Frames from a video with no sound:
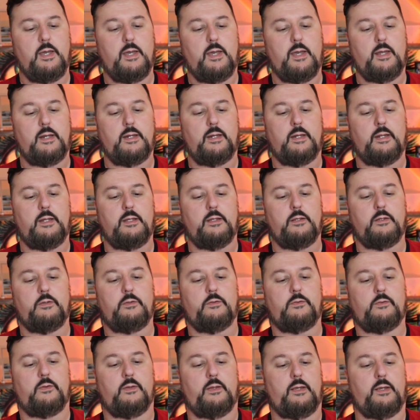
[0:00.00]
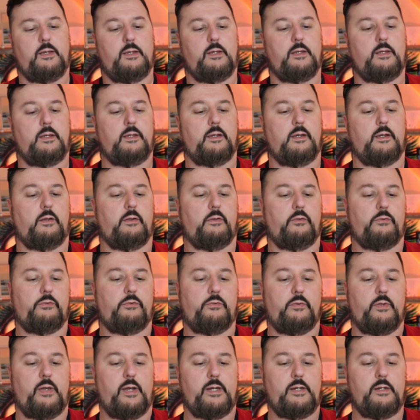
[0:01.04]
And it is a
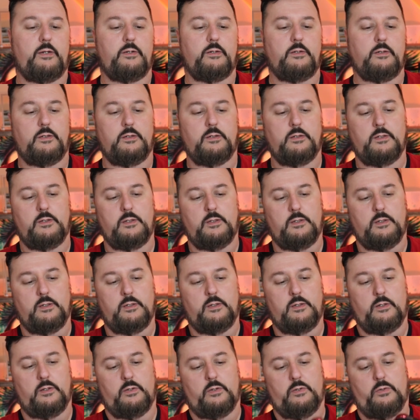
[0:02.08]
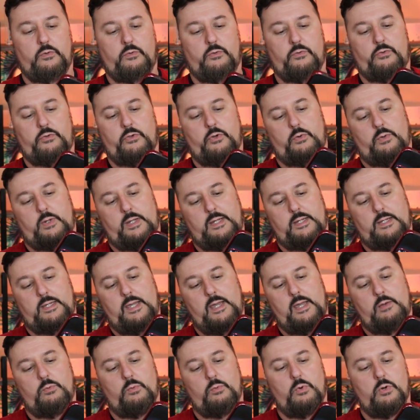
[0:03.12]
slider, so it
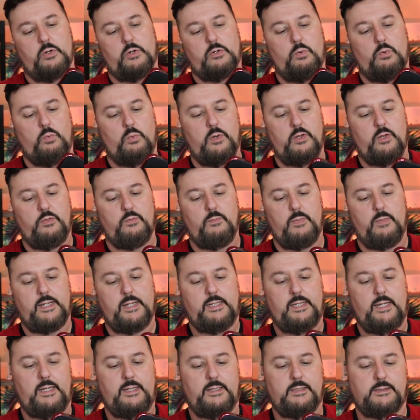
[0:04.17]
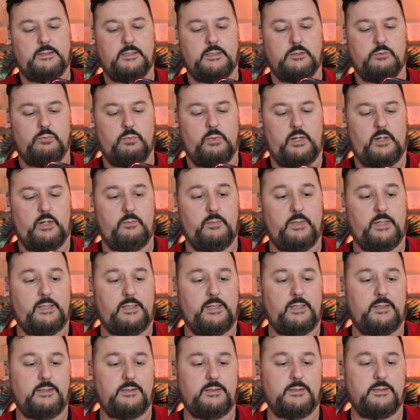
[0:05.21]
can work with my case as well. My
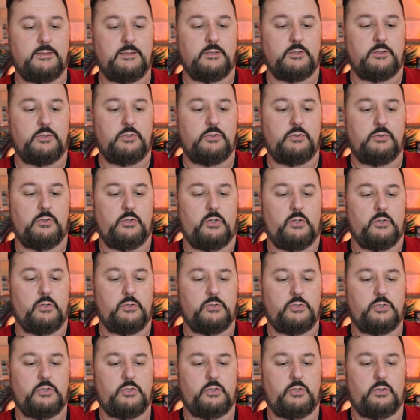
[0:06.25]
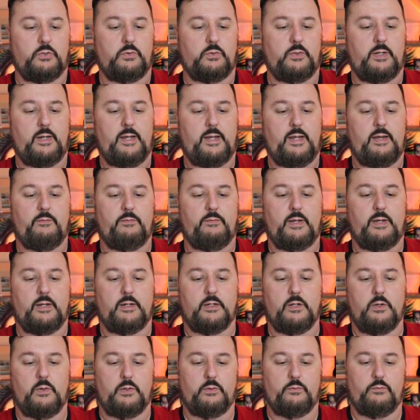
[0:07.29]
case isn't too large, so I have that
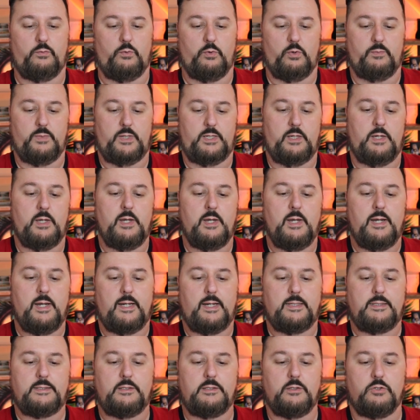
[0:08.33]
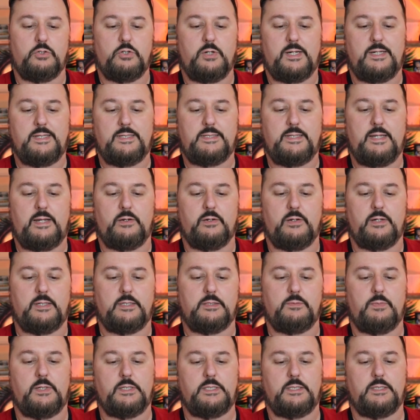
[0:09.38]
going for me. I still try to center it as
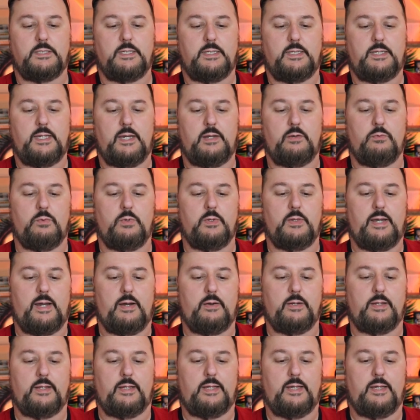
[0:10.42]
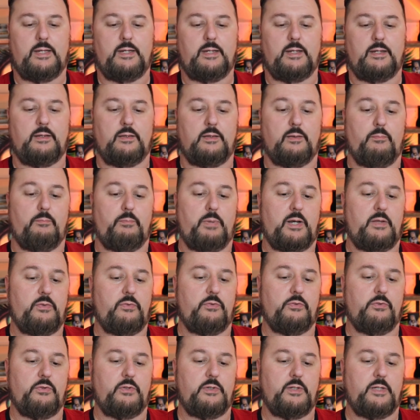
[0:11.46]
much as I can without it hitting the
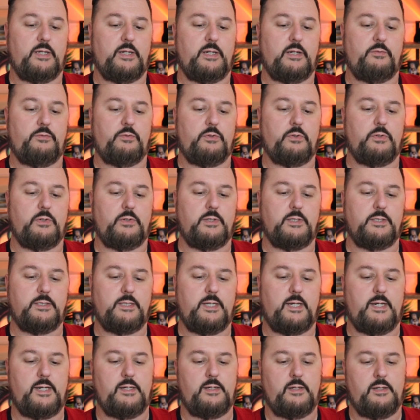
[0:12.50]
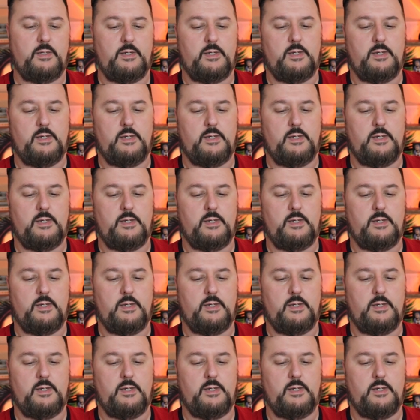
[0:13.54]
buttons on the iPhone on the side.